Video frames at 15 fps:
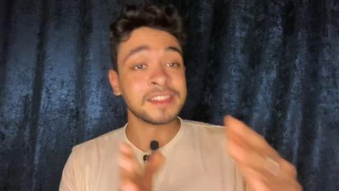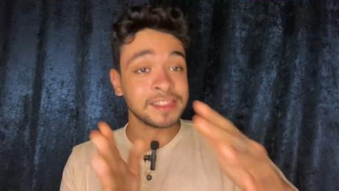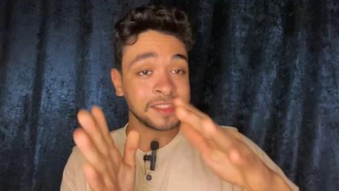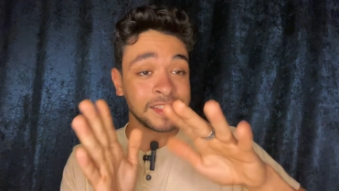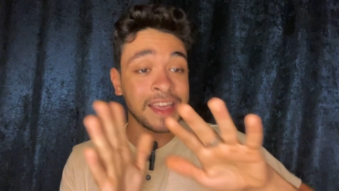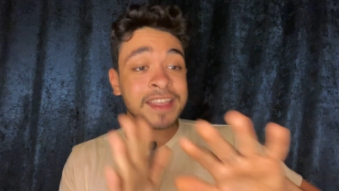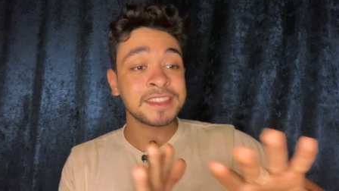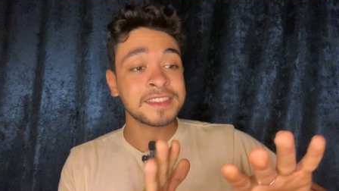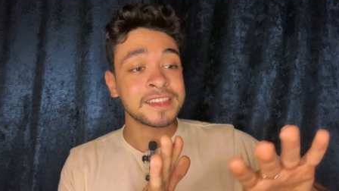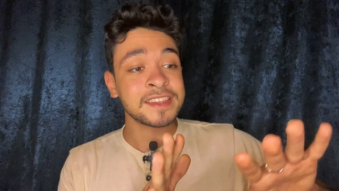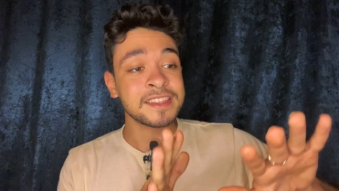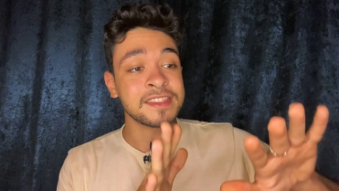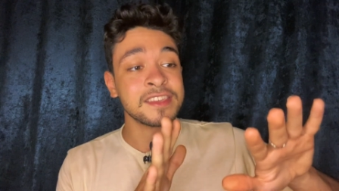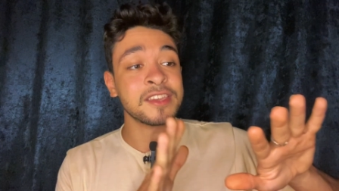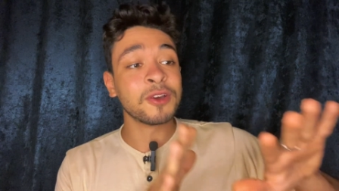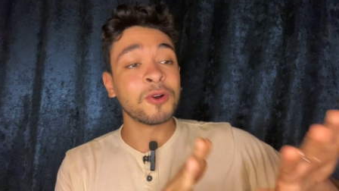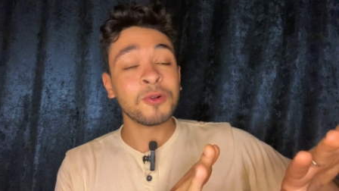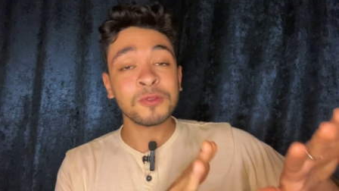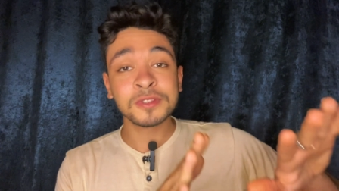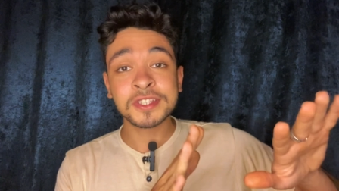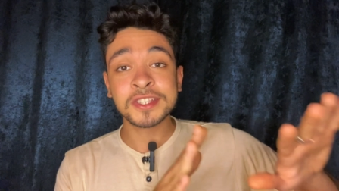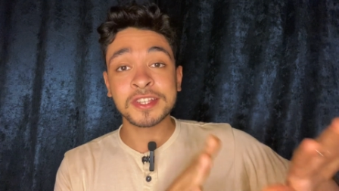Let the
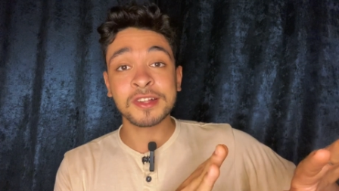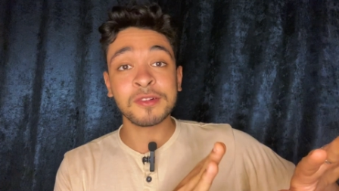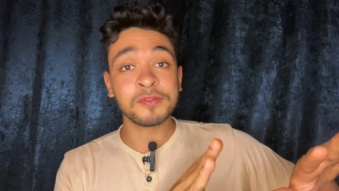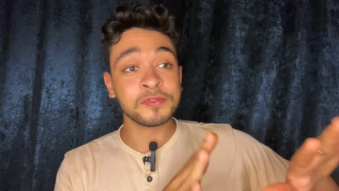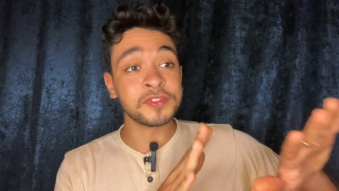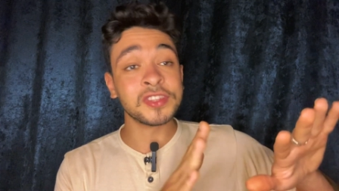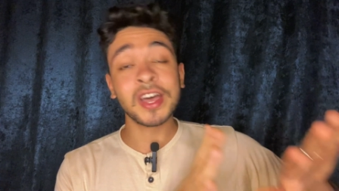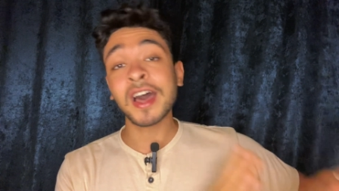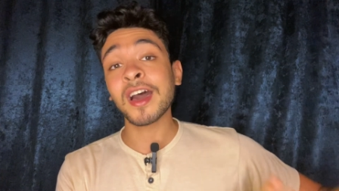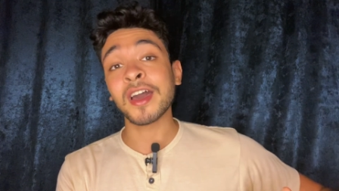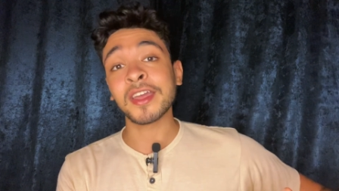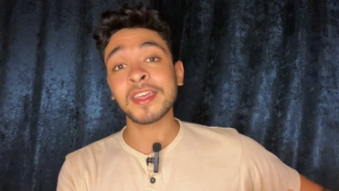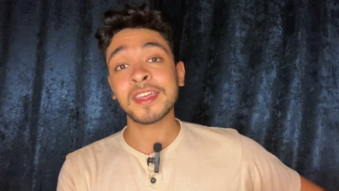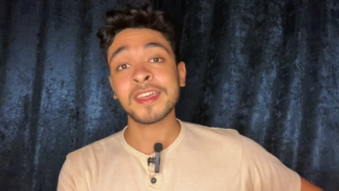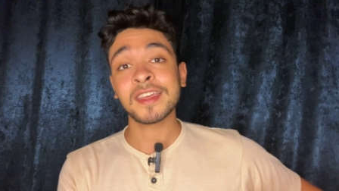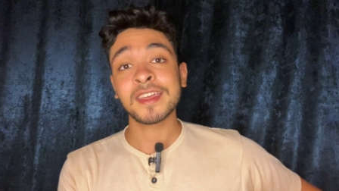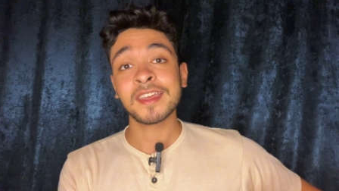old self die,